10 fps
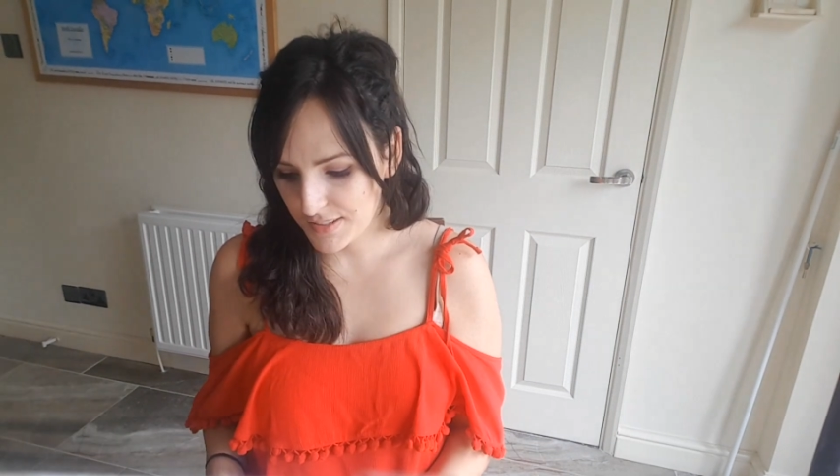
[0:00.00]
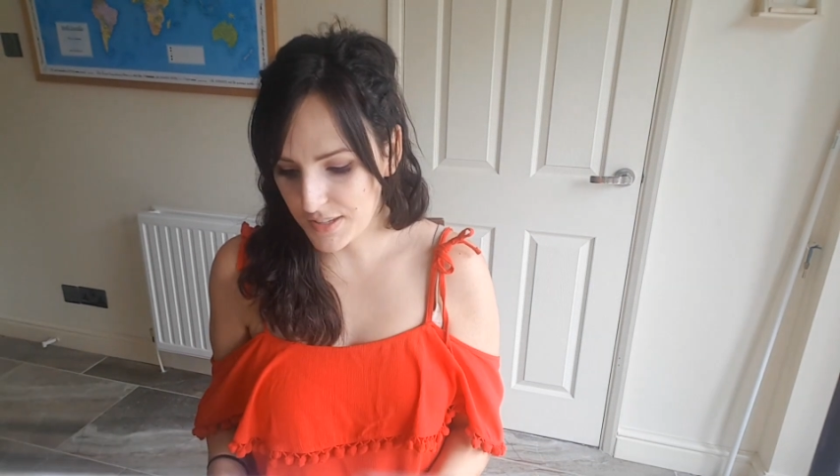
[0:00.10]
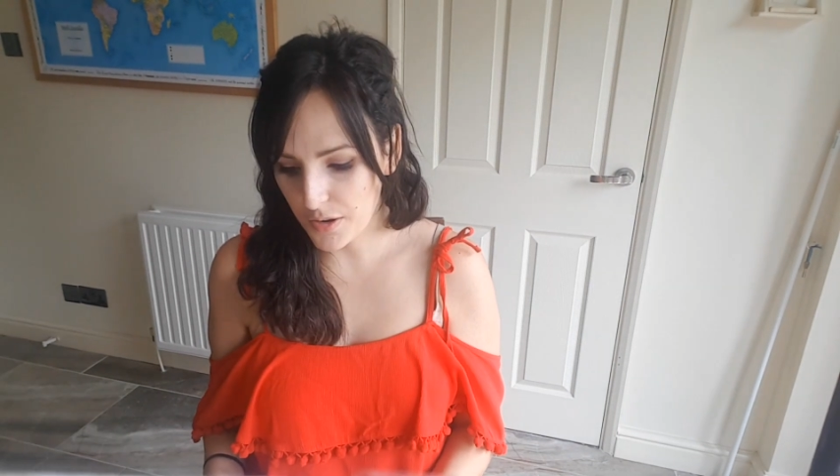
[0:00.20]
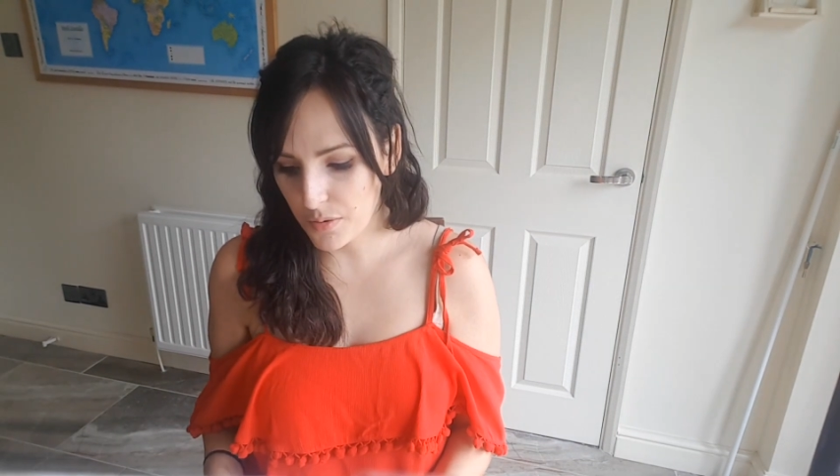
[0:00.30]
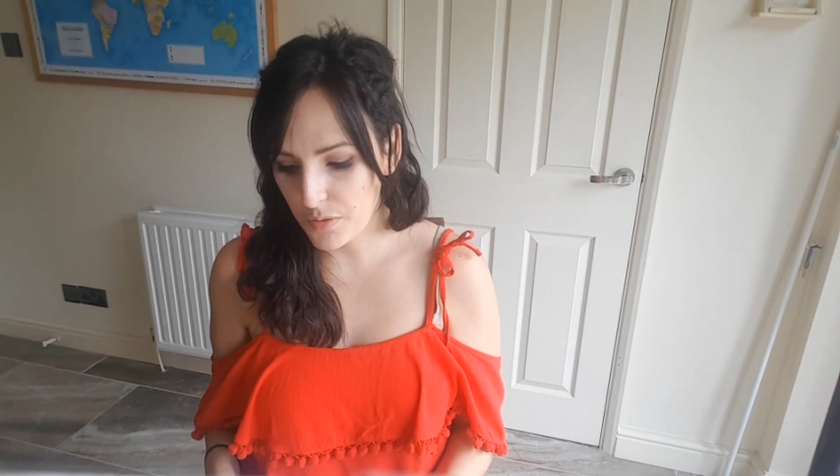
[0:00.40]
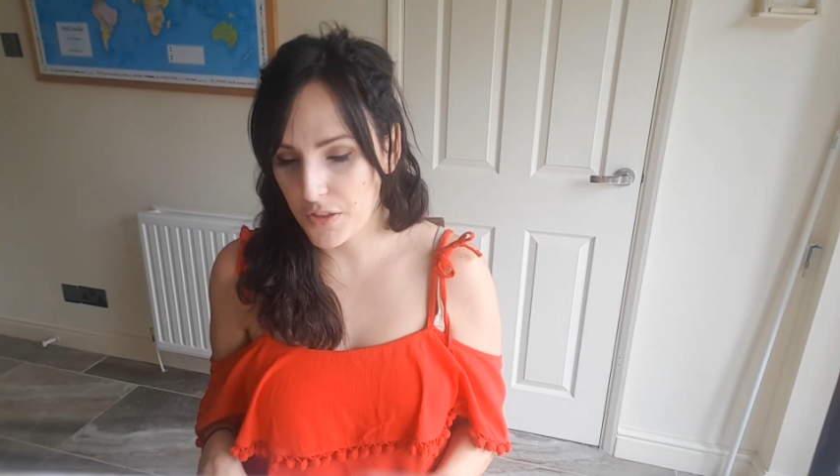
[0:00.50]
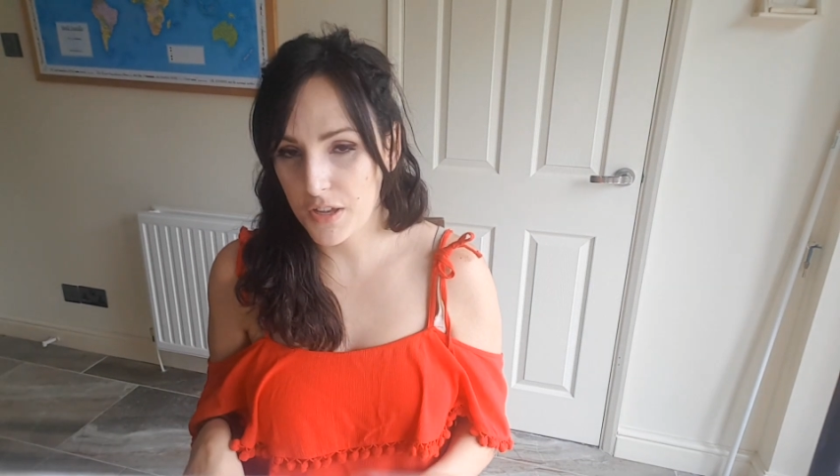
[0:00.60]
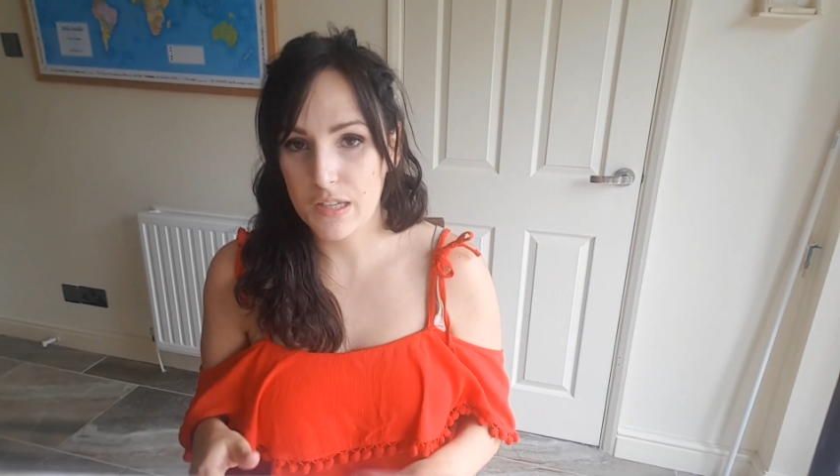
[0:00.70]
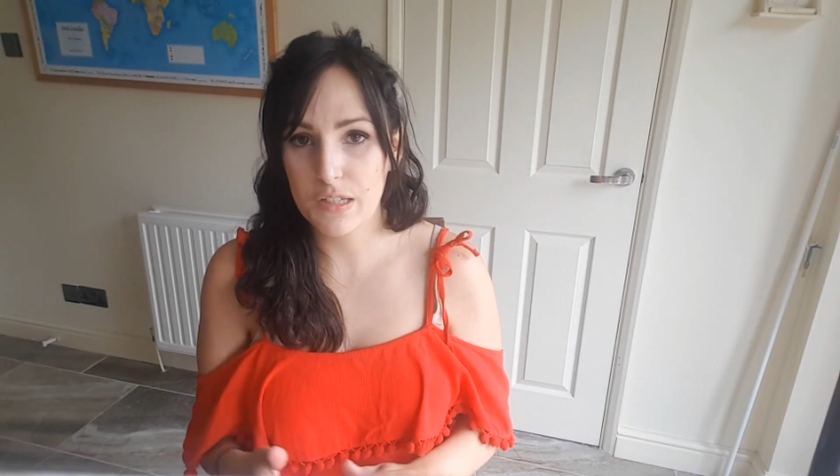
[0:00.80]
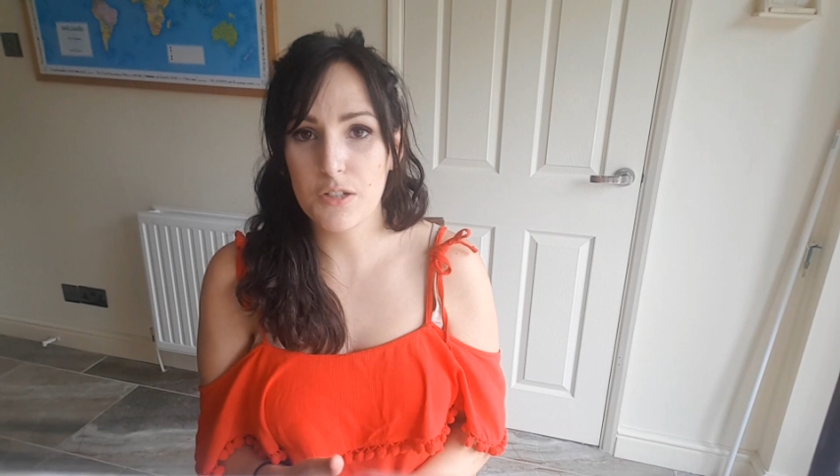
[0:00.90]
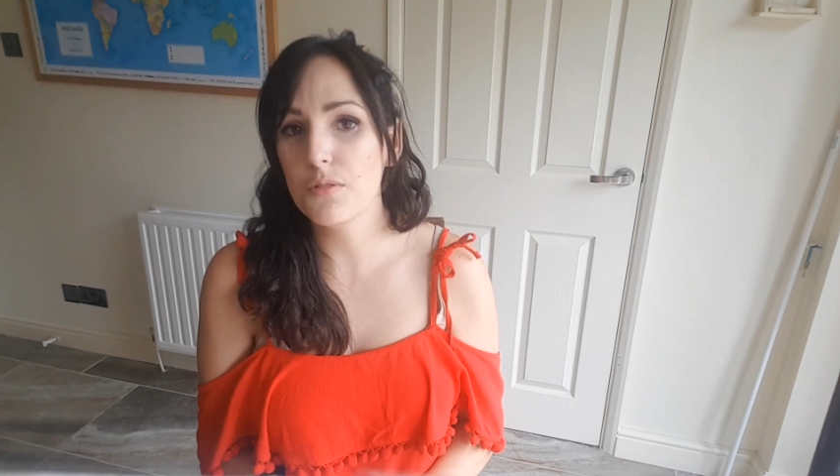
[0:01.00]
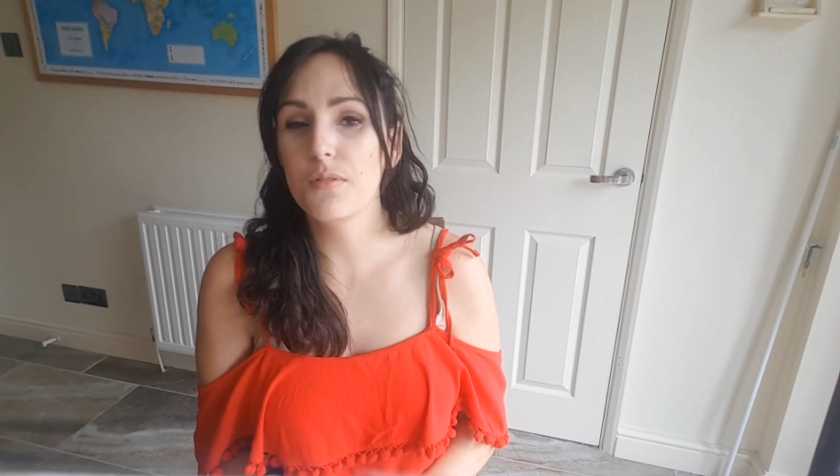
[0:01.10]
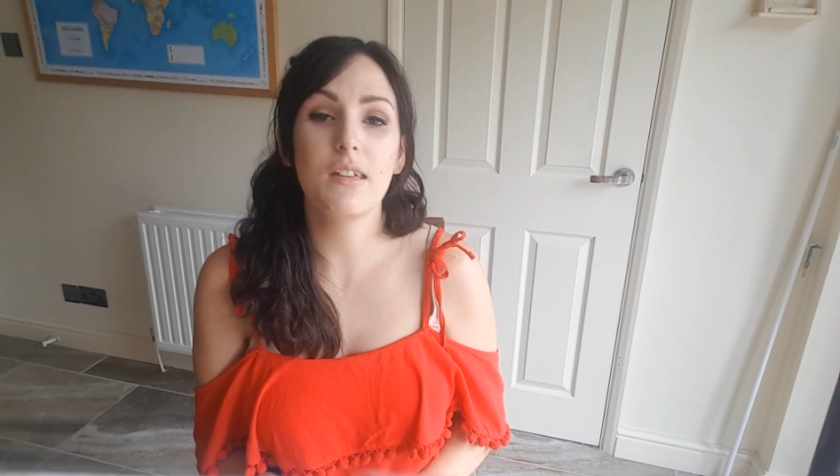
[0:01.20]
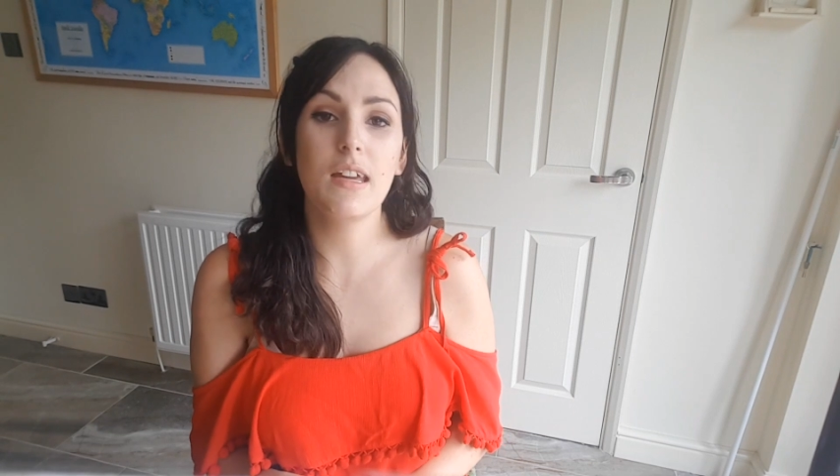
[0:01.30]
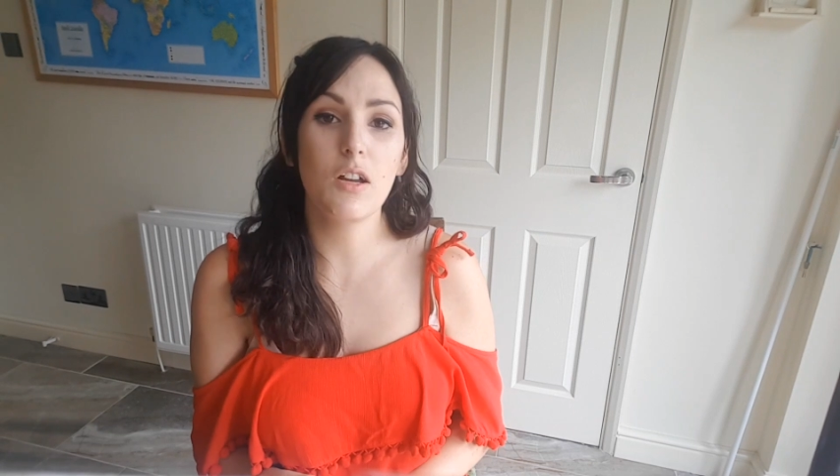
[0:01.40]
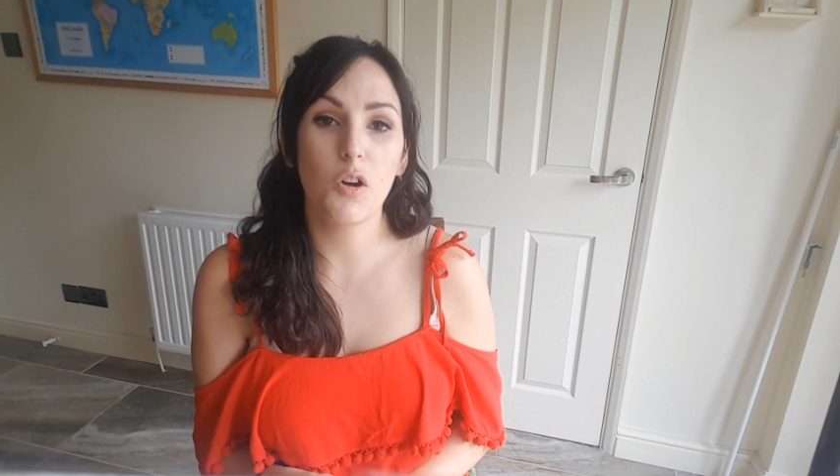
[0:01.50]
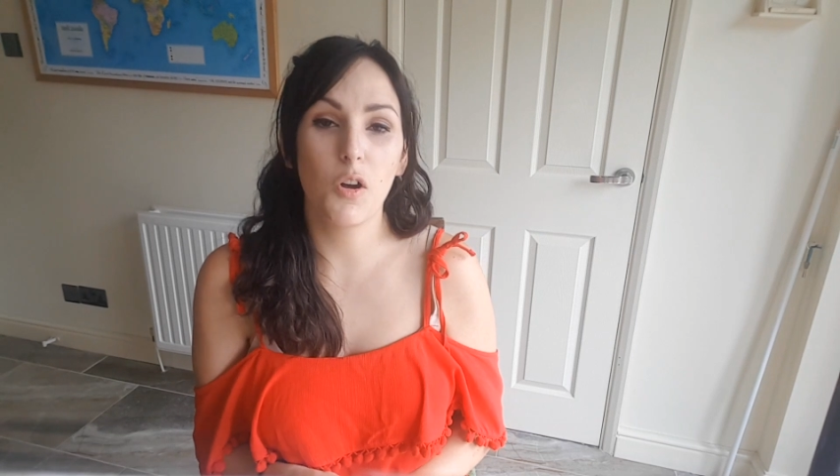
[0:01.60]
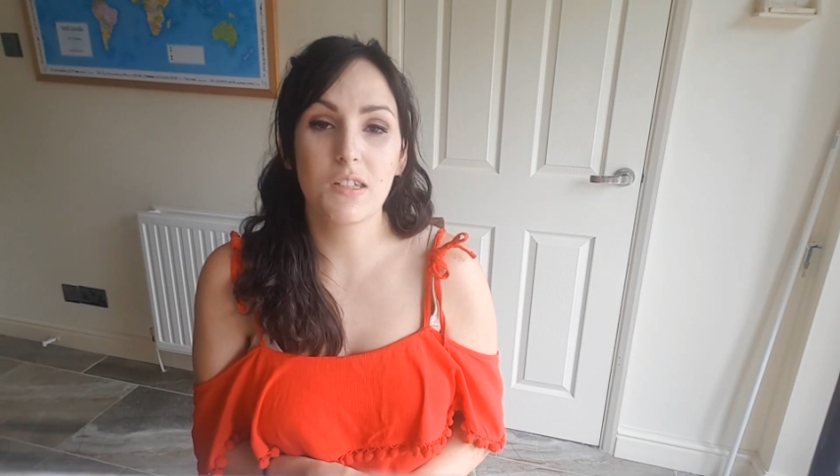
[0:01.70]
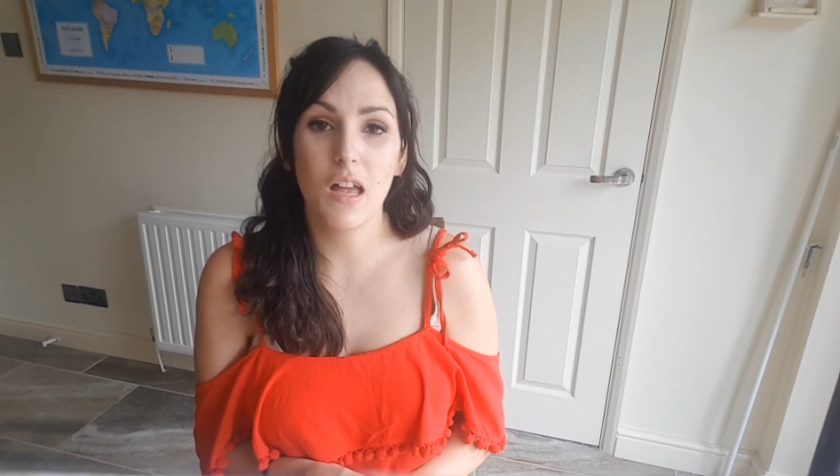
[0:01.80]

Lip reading: so the Snoozy costs,